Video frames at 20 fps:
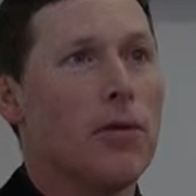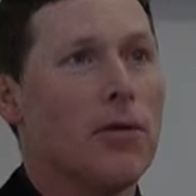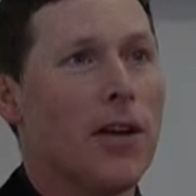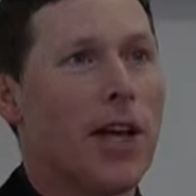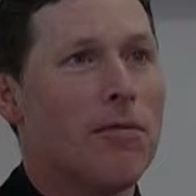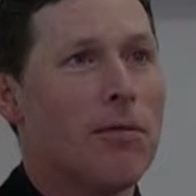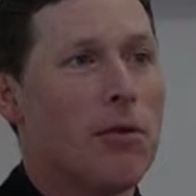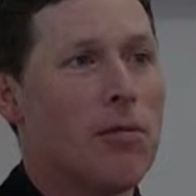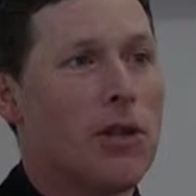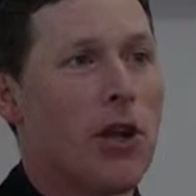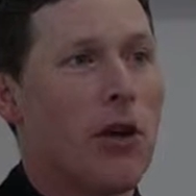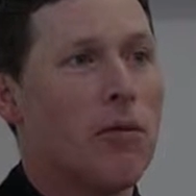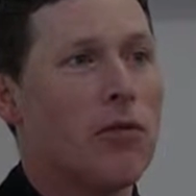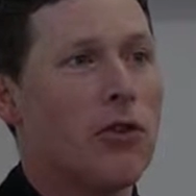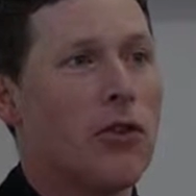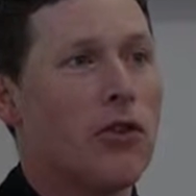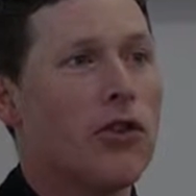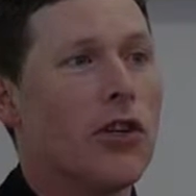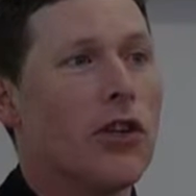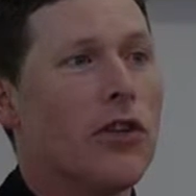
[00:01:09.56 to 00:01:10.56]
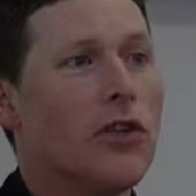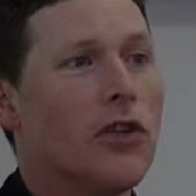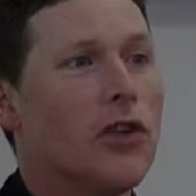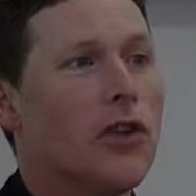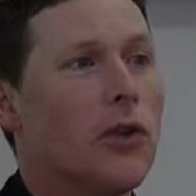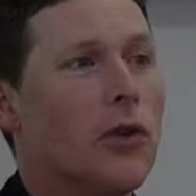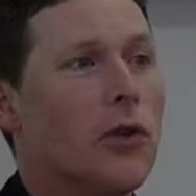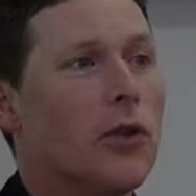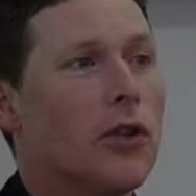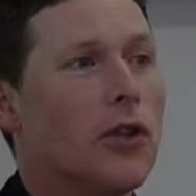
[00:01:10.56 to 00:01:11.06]
give people the opportunity to
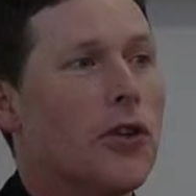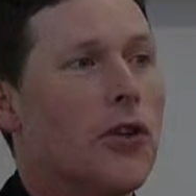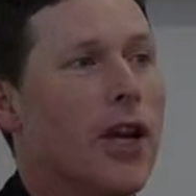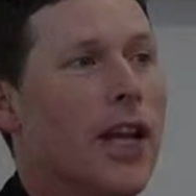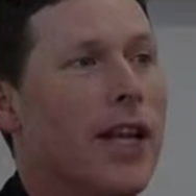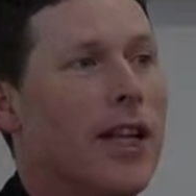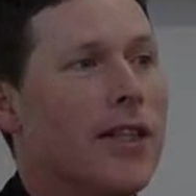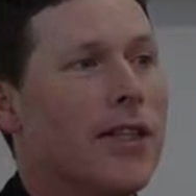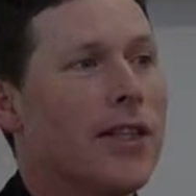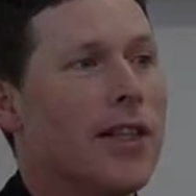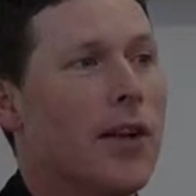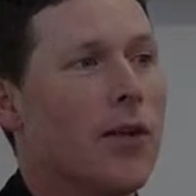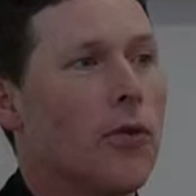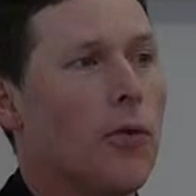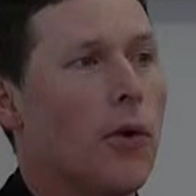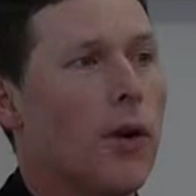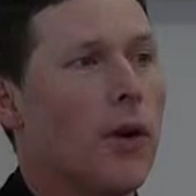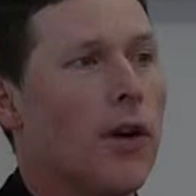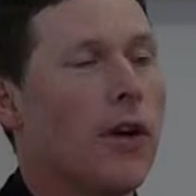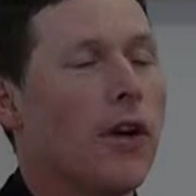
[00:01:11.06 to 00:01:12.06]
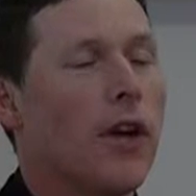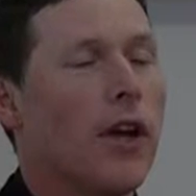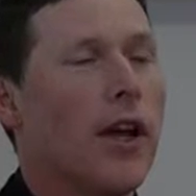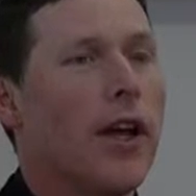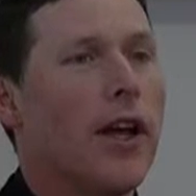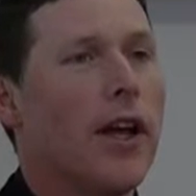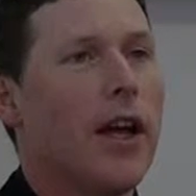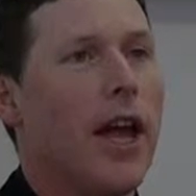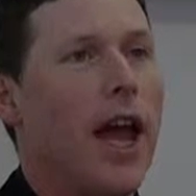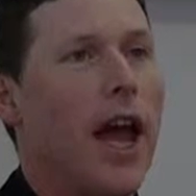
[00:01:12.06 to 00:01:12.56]
do degrees that were
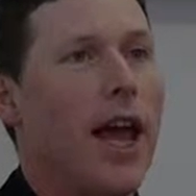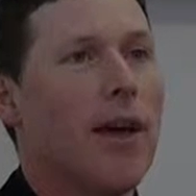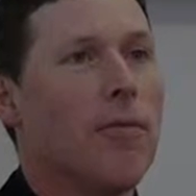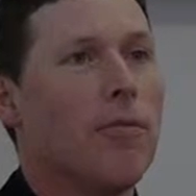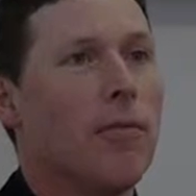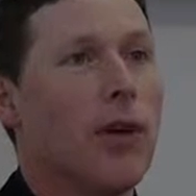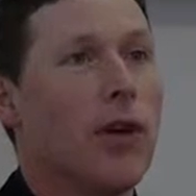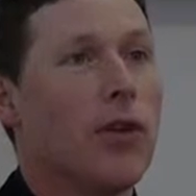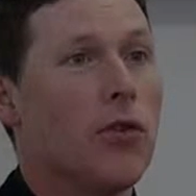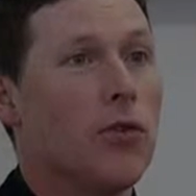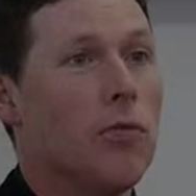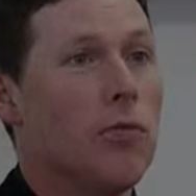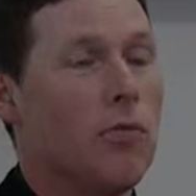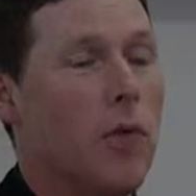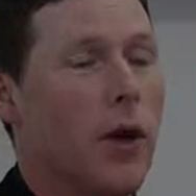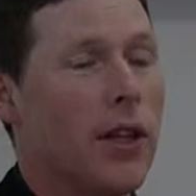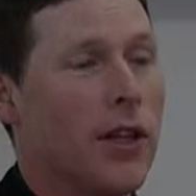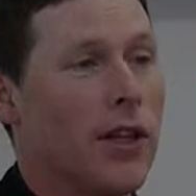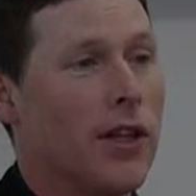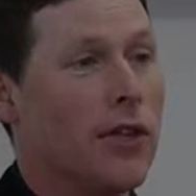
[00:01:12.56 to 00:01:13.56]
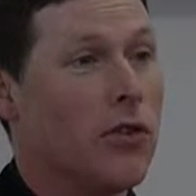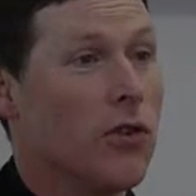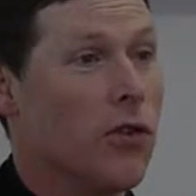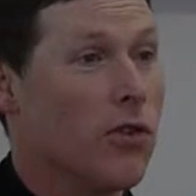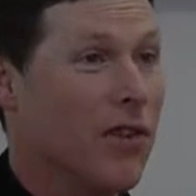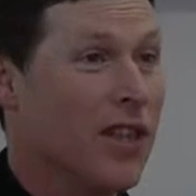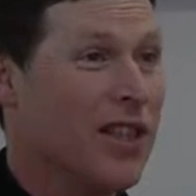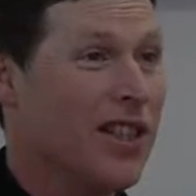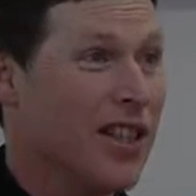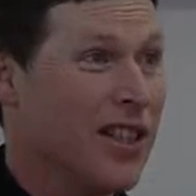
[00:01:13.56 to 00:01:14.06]
issued by the Institute
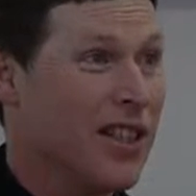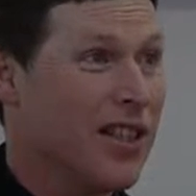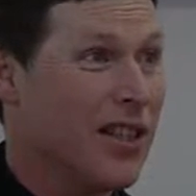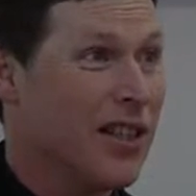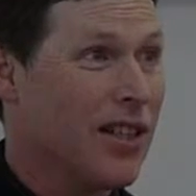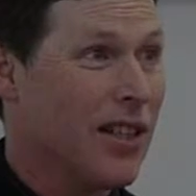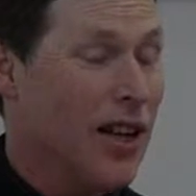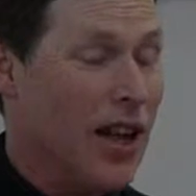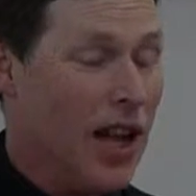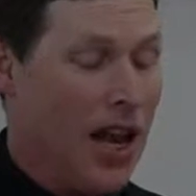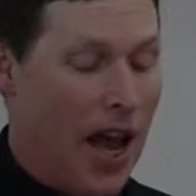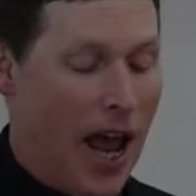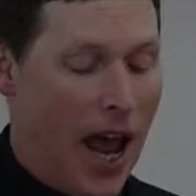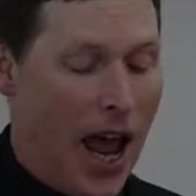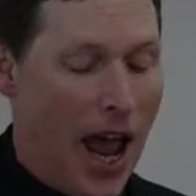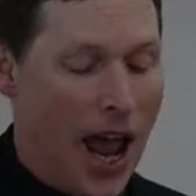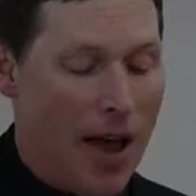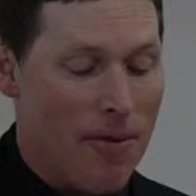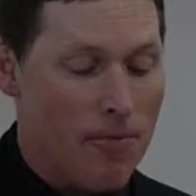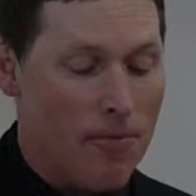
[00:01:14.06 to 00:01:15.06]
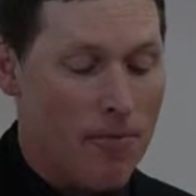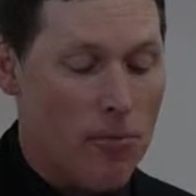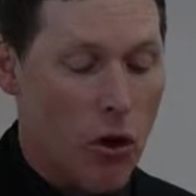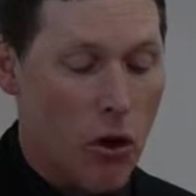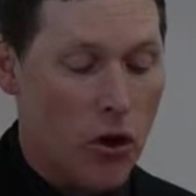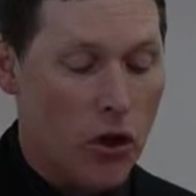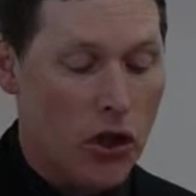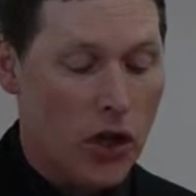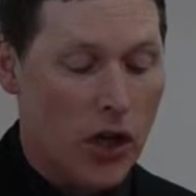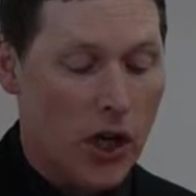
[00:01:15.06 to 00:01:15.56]
of Physics.
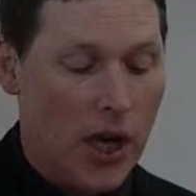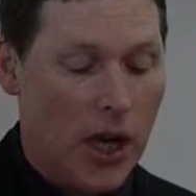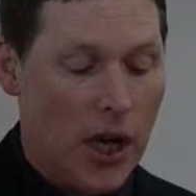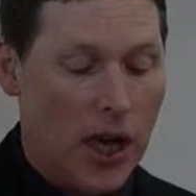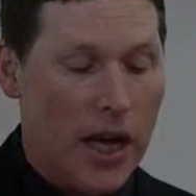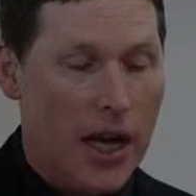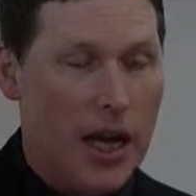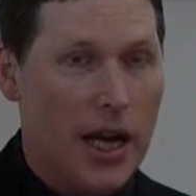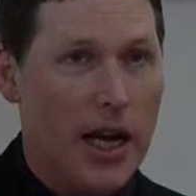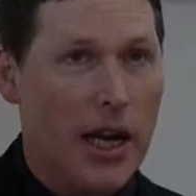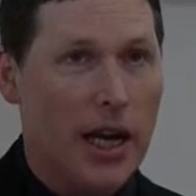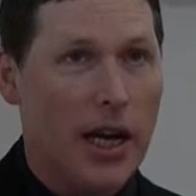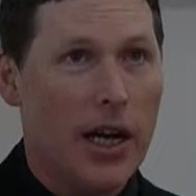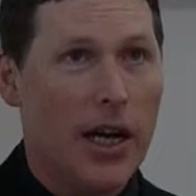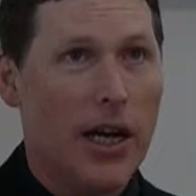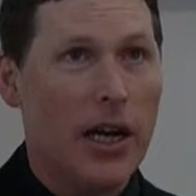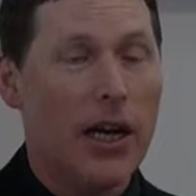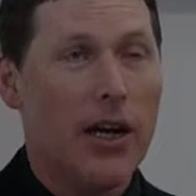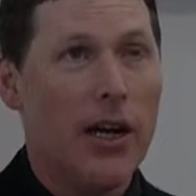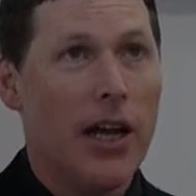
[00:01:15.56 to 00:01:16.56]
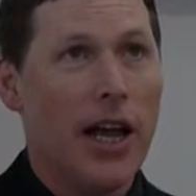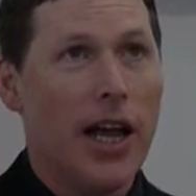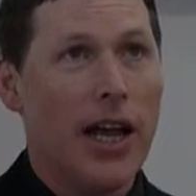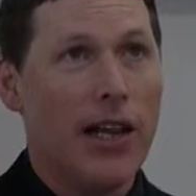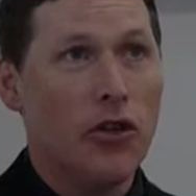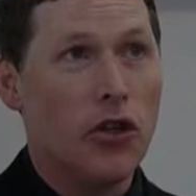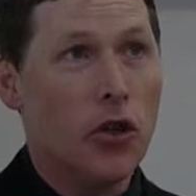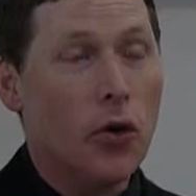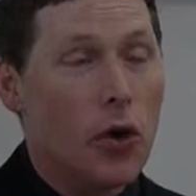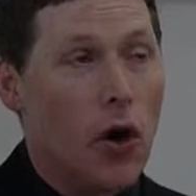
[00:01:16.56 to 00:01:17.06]
But
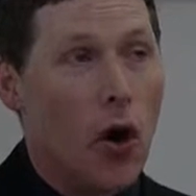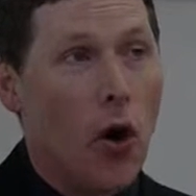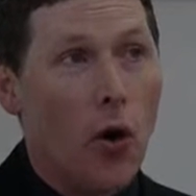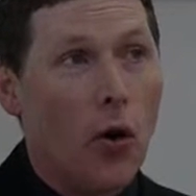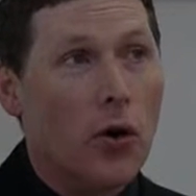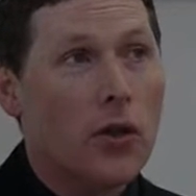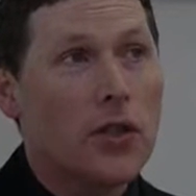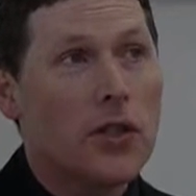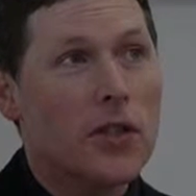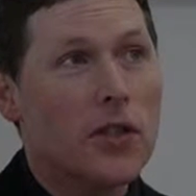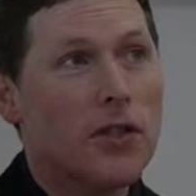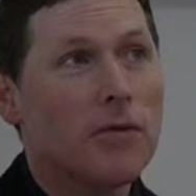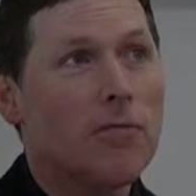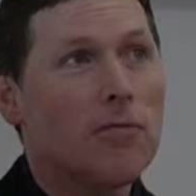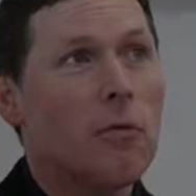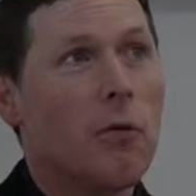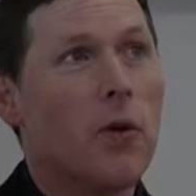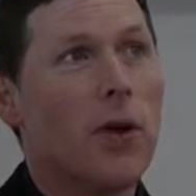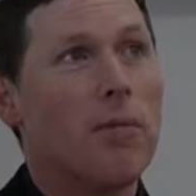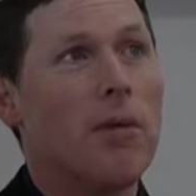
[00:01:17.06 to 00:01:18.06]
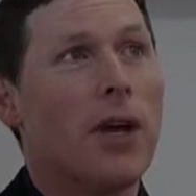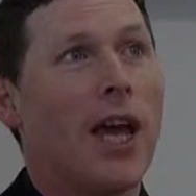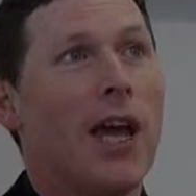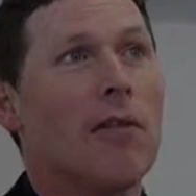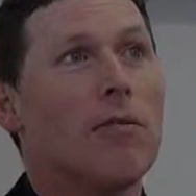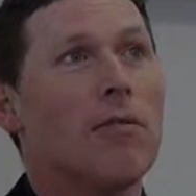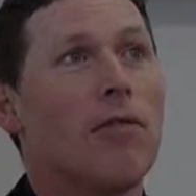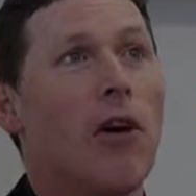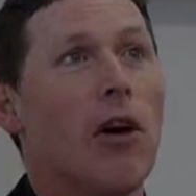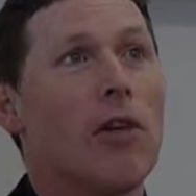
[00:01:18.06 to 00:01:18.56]
in due course, we
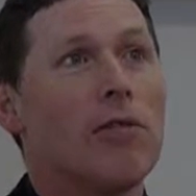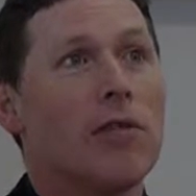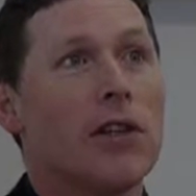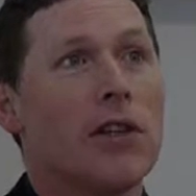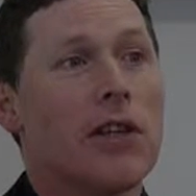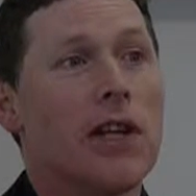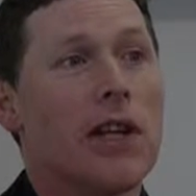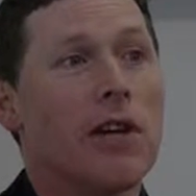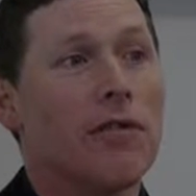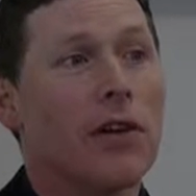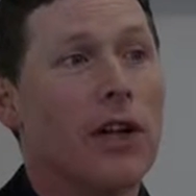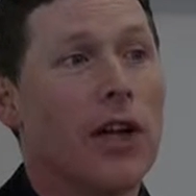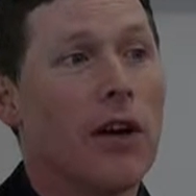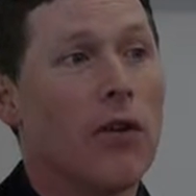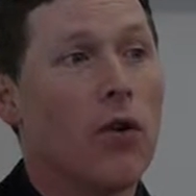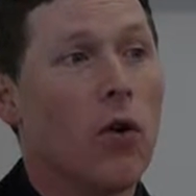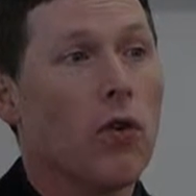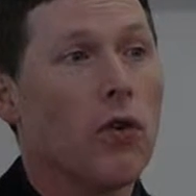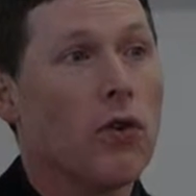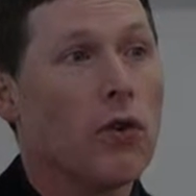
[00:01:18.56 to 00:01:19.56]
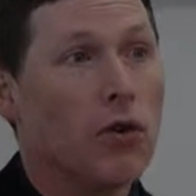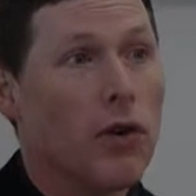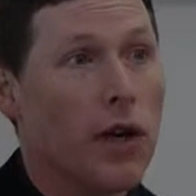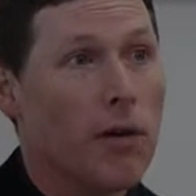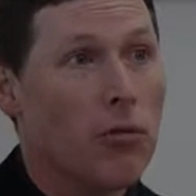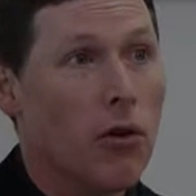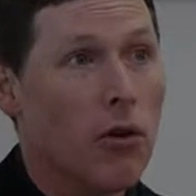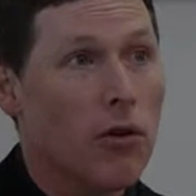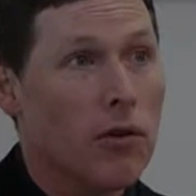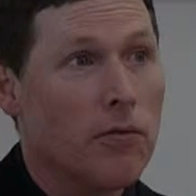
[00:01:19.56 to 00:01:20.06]
became involved in delivering our own degree
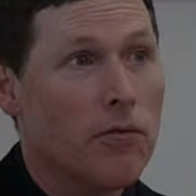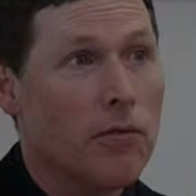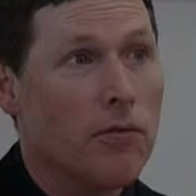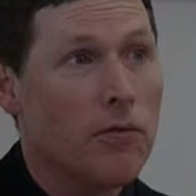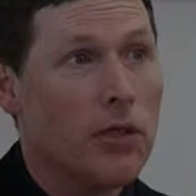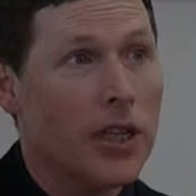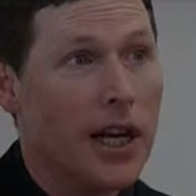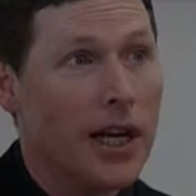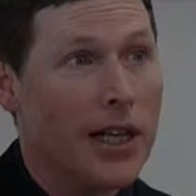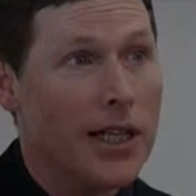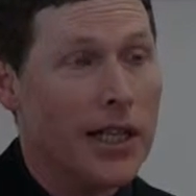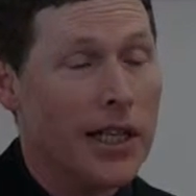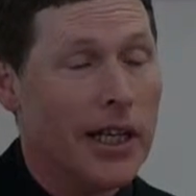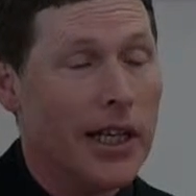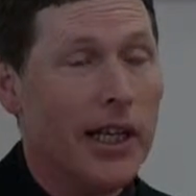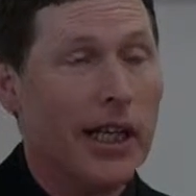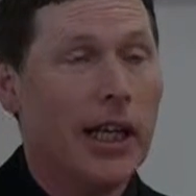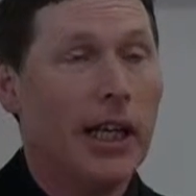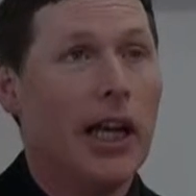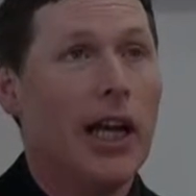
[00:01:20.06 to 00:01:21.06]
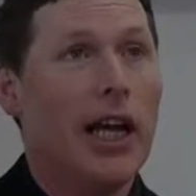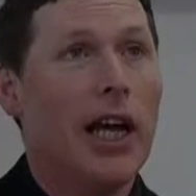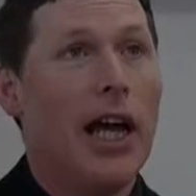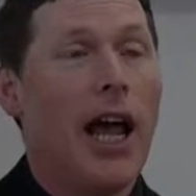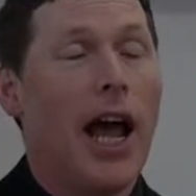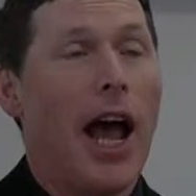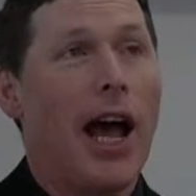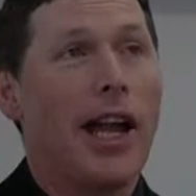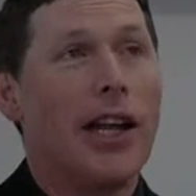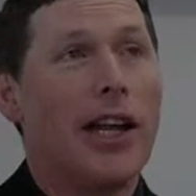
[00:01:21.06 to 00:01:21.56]
programs from DIT.
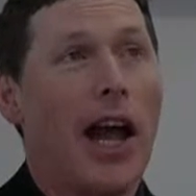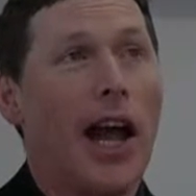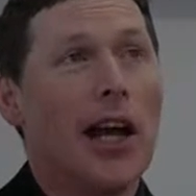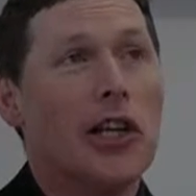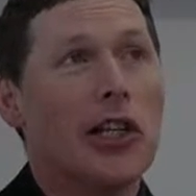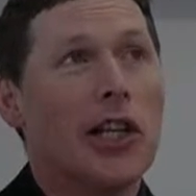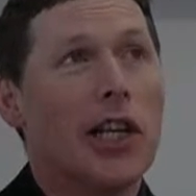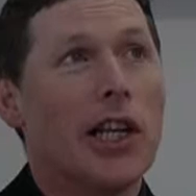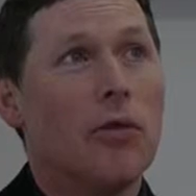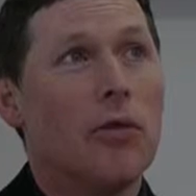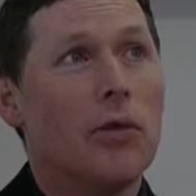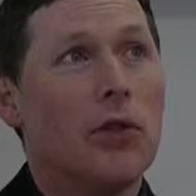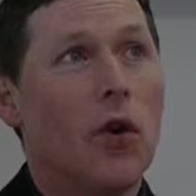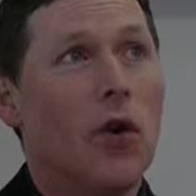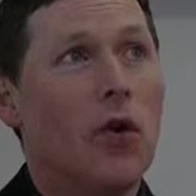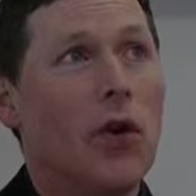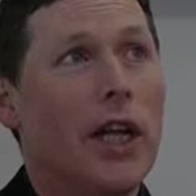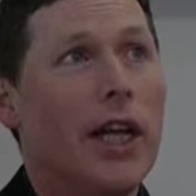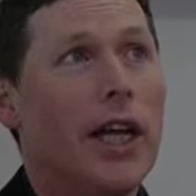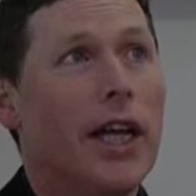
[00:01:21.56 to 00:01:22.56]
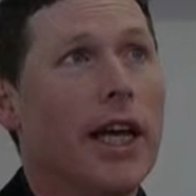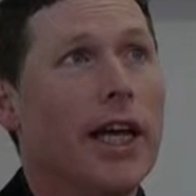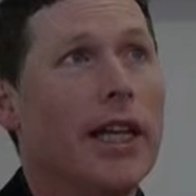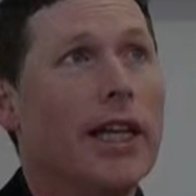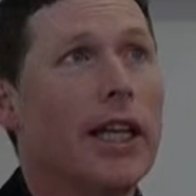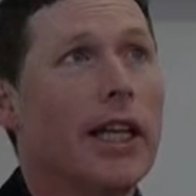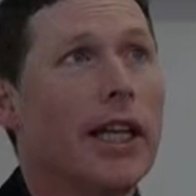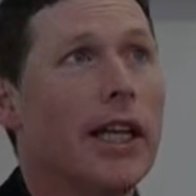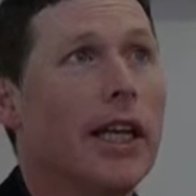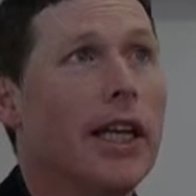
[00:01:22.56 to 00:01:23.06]
And actually, it was only
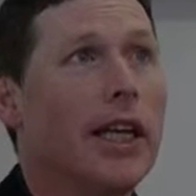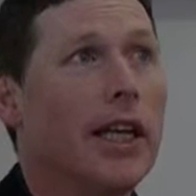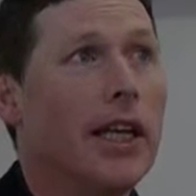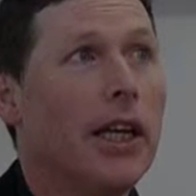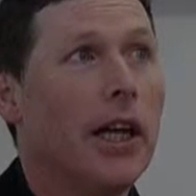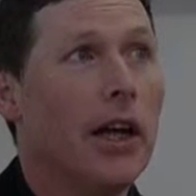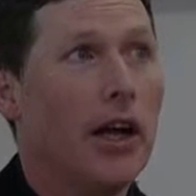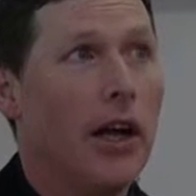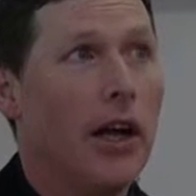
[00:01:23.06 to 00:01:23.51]
in the